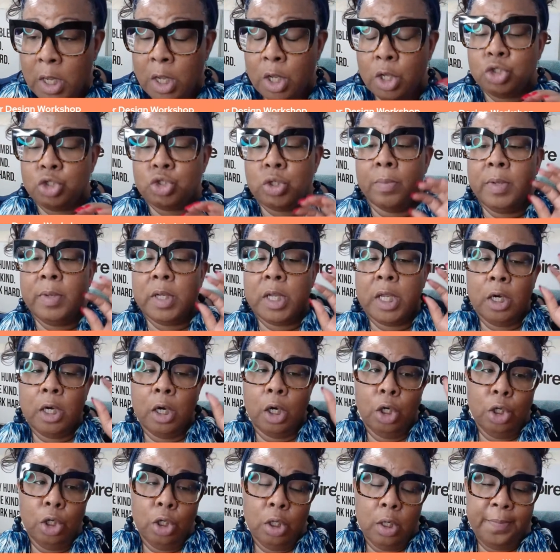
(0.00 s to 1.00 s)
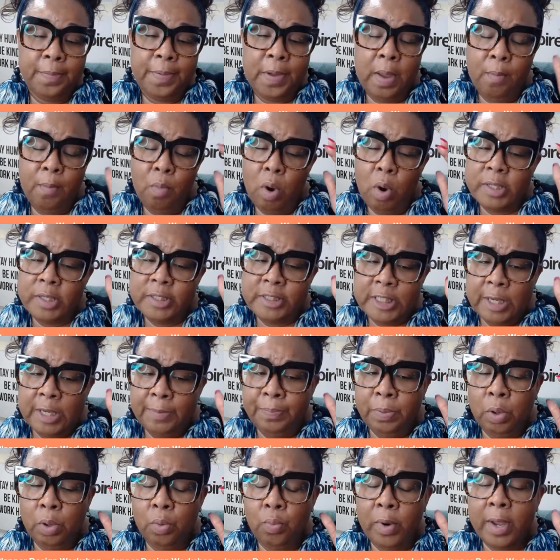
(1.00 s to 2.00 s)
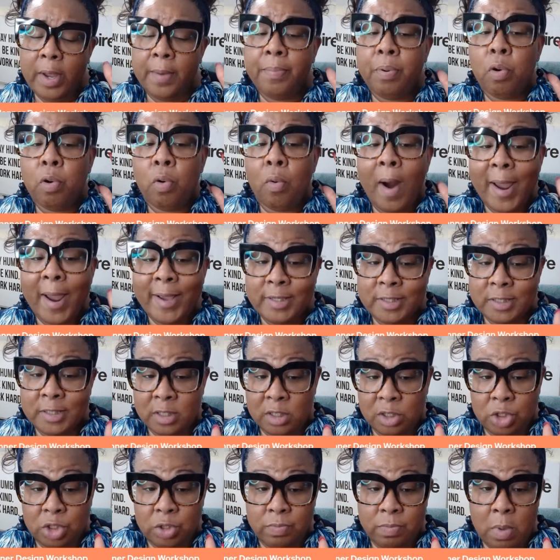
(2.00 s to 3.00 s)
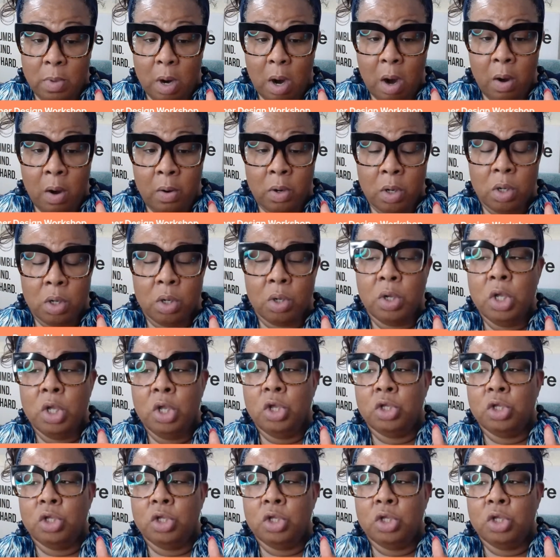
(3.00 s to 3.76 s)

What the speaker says: So I'm gonna get a little bit more deeper with pricing tomorrow.